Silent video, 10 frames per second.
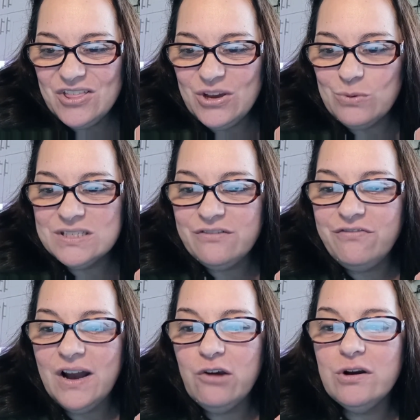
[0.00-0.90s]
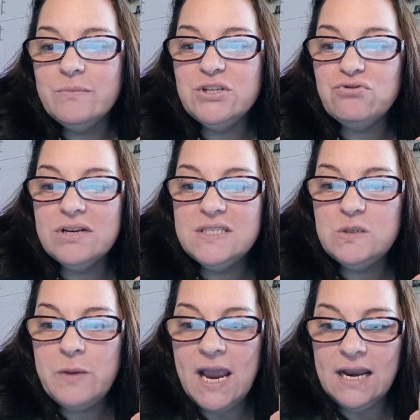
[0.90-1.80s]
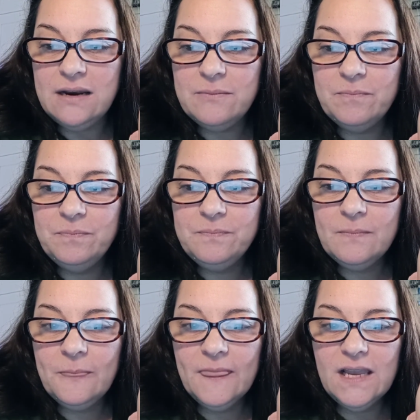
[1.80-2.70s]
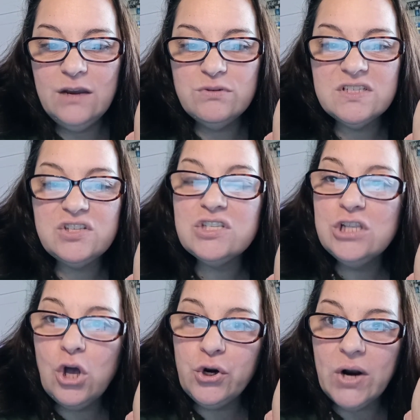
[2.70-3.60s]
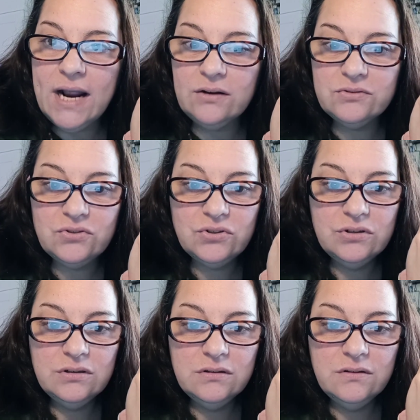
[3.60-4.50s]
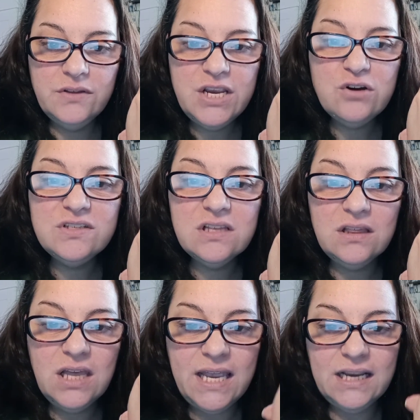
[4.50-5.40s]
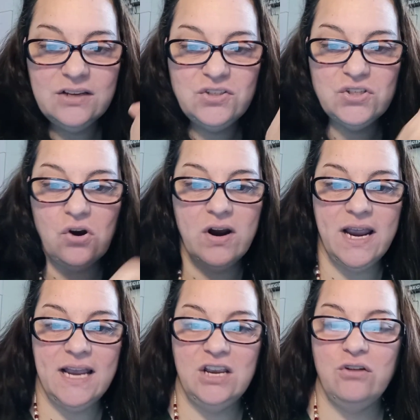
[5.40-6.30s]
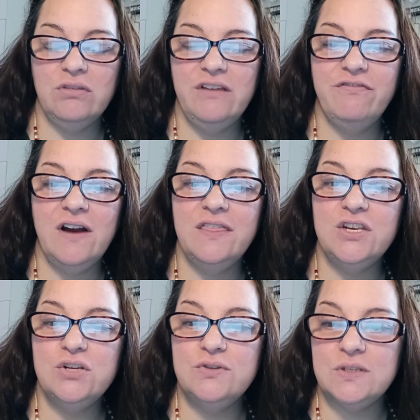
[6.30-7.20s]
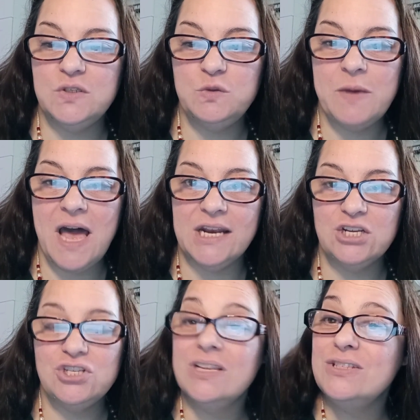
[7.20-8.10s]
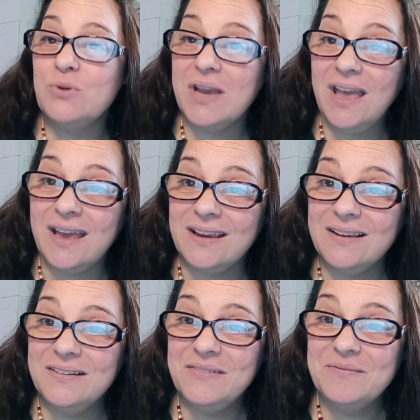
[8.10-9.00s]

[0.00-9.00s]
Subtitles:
There was a fire in Madrid, Spain. It was a slaughterhouse. Here's the link. Sorry, I could only find the news in Spanish. That's okay,